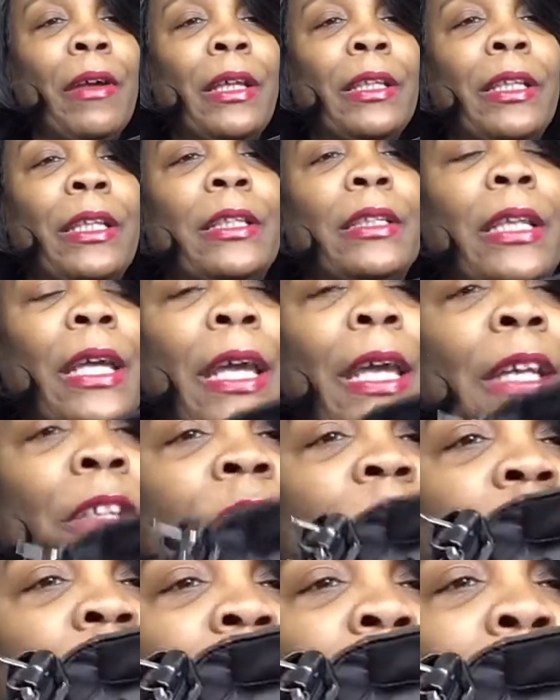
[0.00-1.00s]
And then the
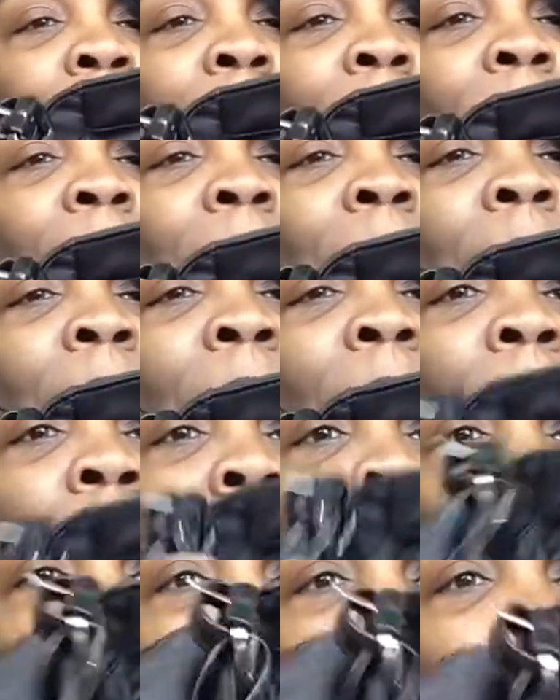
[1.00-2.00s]
edging, it has
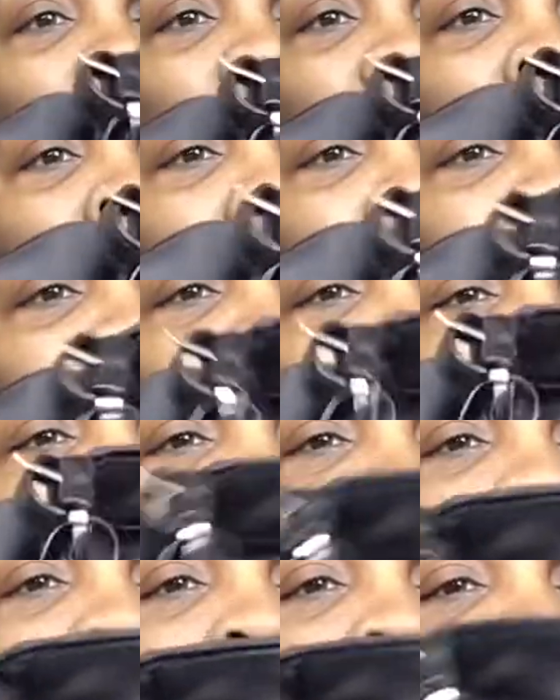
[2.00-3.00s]
the black
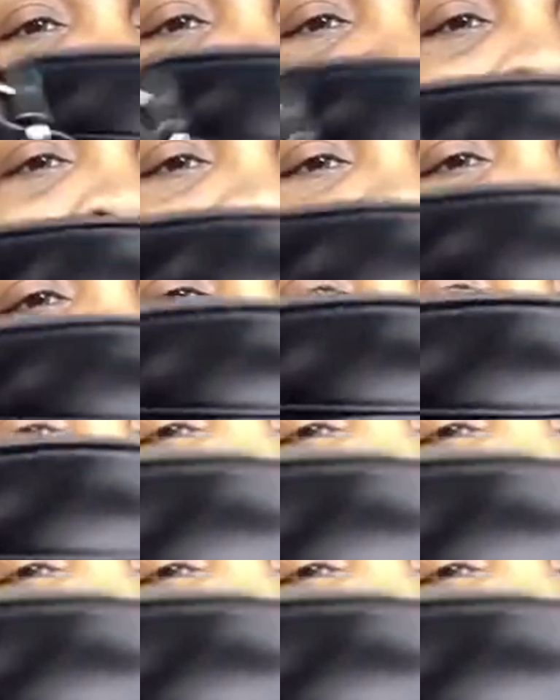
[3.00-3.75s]
leather. And it says Michael